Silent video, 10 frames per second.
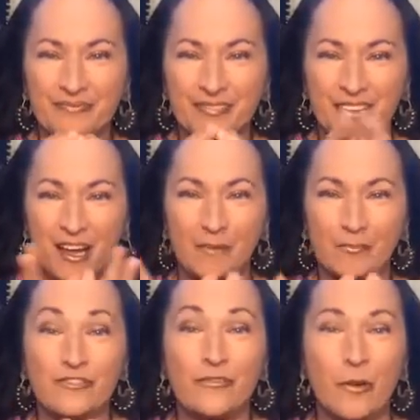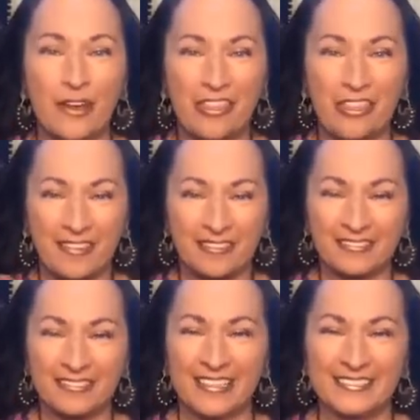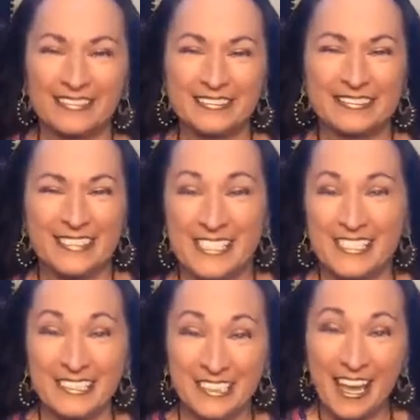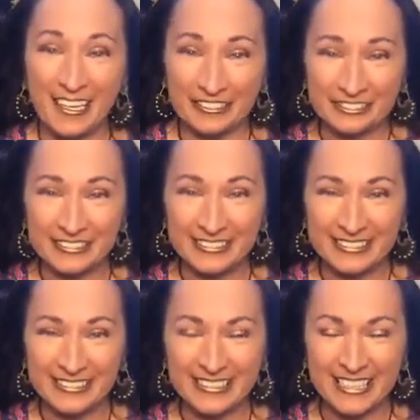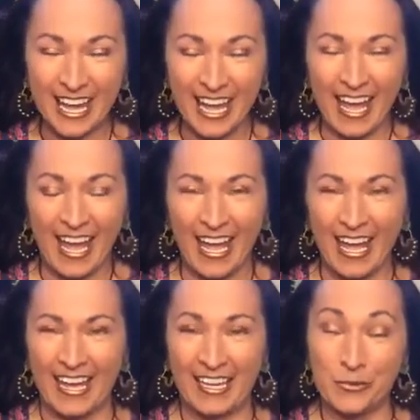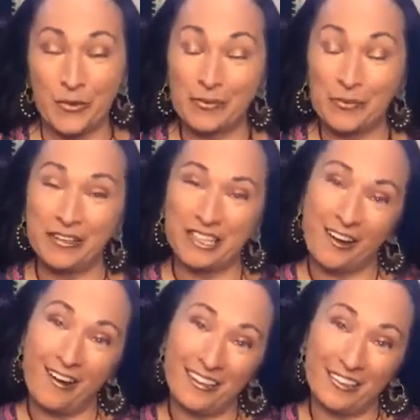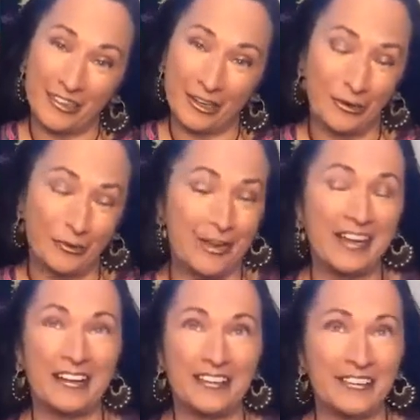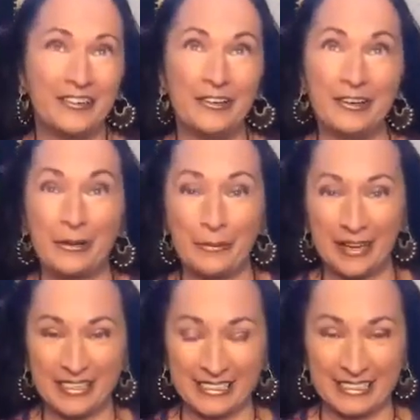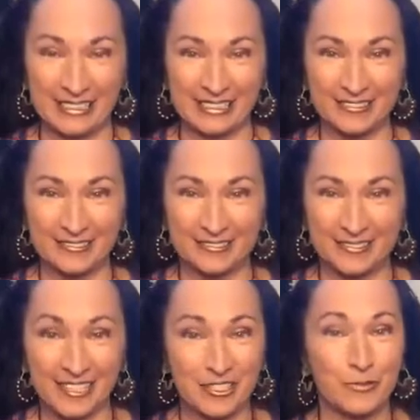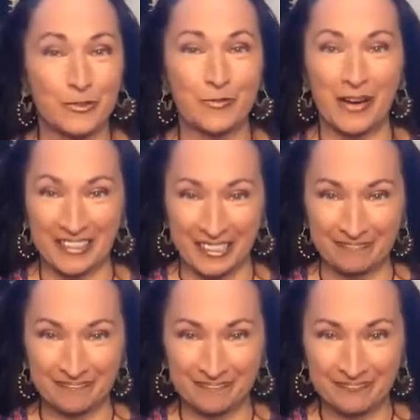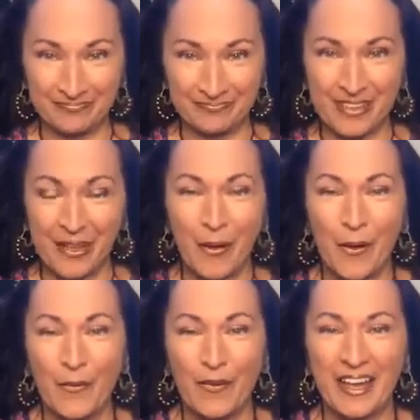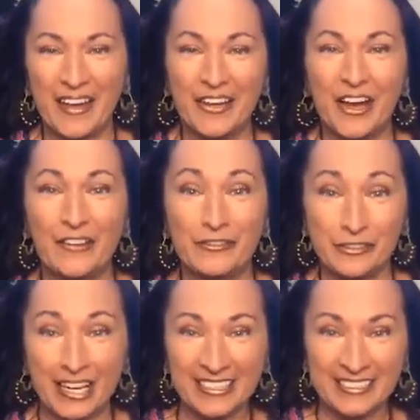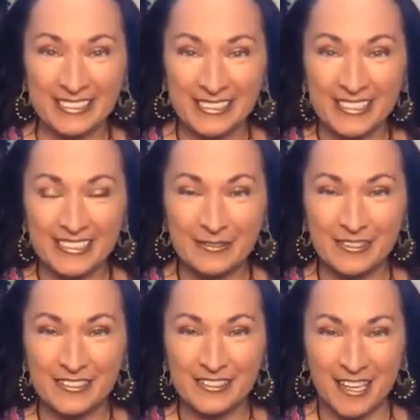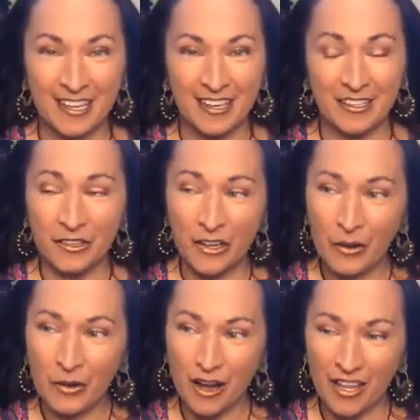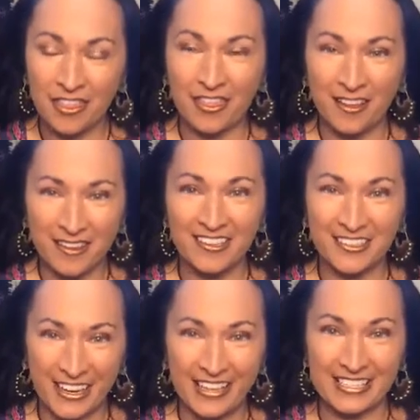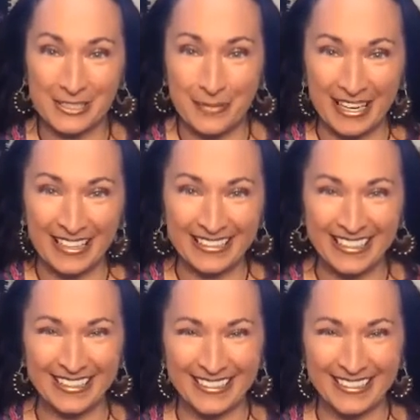comes forth into life. And when we got her, we had no idea that she was pregnant. We had a friend say, I think your dog is pregnant.